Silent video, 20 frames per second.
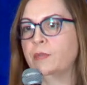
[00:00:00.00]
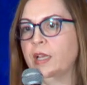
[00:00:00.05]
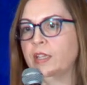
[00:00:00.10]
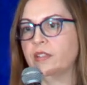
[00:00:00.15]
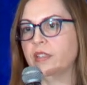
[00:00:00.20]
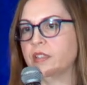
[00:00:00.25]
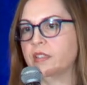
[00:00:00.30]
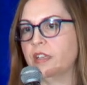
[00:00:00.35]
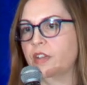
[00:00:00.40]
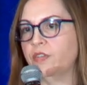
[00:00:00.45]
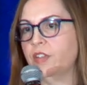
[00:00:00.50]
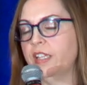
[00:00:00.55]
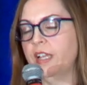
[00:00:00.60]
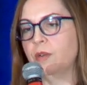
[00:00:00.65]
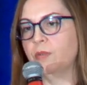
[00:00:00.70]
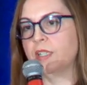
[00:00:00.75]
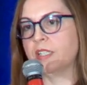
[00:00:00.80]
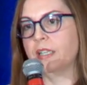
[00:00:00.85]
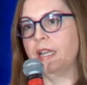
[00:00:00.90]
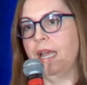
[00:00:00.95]
about this stuff, and
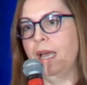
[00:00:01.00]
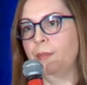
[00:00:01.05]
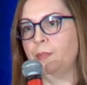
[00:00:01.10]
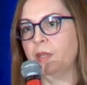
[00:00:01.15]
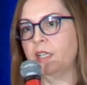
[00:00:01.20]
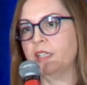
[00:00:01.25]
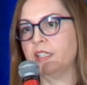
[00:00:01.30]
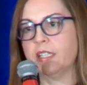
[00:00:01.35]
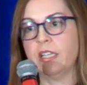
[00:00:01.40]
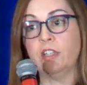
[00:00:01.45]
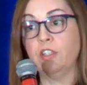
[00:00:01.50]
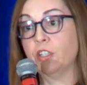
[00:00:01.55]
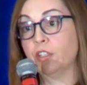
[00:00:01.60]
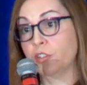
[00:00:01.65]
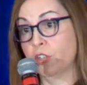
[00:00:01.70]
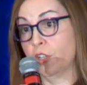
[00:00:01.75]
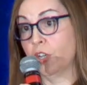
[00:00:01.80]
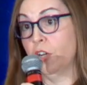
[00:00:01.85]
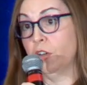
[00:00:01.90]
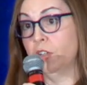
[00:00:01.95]
that wasn't happening 10
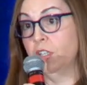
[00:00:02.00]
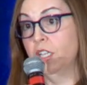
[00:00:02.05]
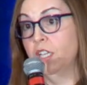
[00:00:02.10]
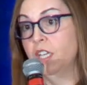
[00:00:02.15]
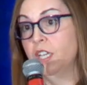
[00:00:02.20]
years ago.